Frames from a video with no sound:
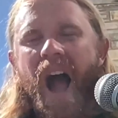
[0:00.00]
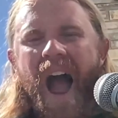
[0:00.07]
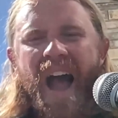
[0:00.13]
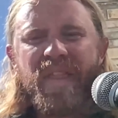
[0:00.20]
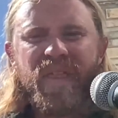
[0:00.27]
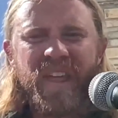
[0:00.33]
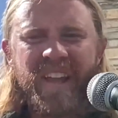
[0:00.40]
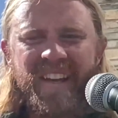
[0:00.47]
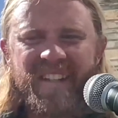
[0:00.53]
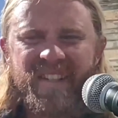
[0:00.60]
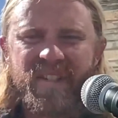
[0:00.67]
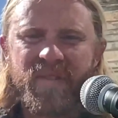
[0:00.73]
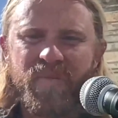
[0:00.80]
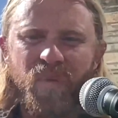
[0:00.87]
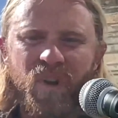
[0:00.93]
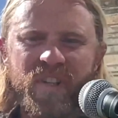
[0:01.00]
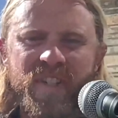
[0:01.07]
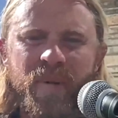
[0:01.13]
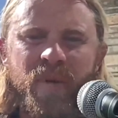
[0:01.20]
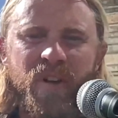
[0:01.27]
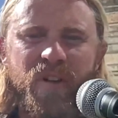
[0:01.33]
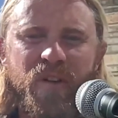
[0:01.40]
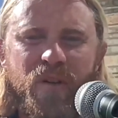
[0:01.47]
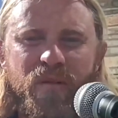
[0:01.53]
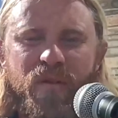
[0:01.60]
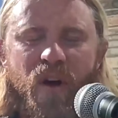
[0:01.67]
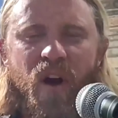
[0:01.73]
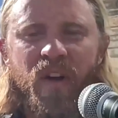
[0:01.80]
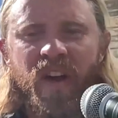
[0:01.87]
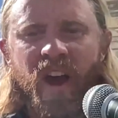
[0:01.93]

I think it's more similar to a phone.